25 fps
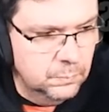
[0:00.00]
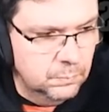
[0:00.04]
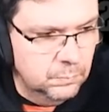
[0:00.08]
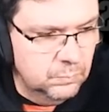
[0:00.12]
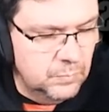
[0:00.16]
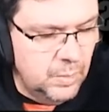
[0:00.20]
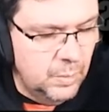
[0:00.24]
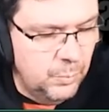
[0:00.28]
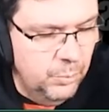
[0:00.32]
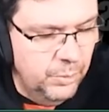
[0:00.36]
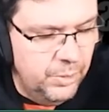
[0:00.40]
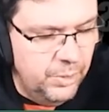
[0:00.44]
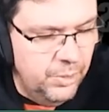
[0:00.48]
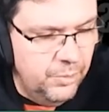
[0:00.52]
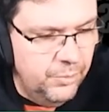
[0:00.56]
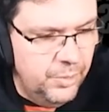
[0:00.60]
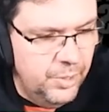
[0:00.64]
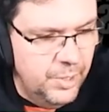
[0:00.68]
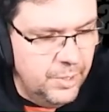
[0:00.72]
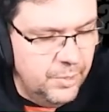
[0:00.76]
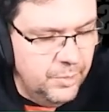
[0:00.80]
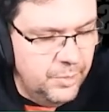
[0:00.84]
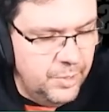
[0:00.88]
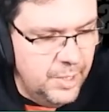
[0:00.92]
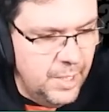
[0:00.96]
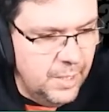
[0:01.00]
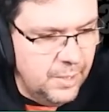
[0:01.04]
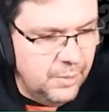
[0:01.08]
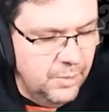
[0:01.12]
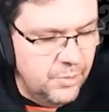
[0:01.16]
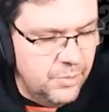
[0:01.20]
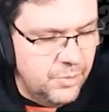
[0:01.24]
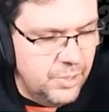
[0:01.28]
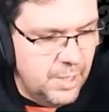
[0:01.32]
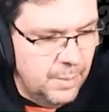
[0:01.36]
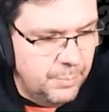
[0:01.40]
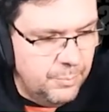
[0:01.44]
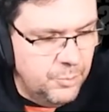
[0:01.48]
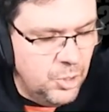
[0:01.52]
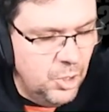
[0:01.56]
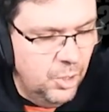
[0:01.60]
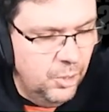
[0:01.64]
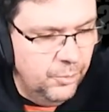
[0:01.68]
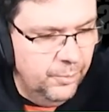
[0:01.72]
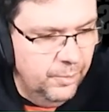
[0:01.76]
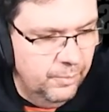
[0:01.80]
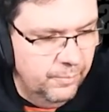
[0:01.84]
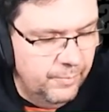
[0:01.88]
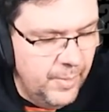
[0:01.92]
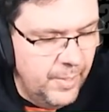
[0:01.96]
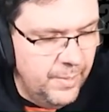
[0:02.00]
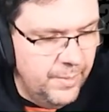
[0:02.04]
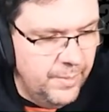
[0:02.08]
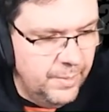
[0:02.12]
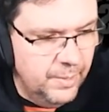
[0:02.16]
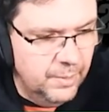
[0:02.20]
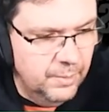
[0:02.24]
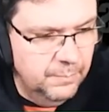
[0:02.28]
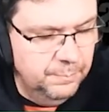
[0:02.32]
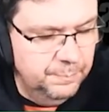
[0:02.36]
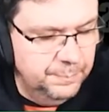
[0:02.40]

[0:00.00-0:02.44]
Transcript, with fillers: And what do you think of the ugly stepchild, Livonia?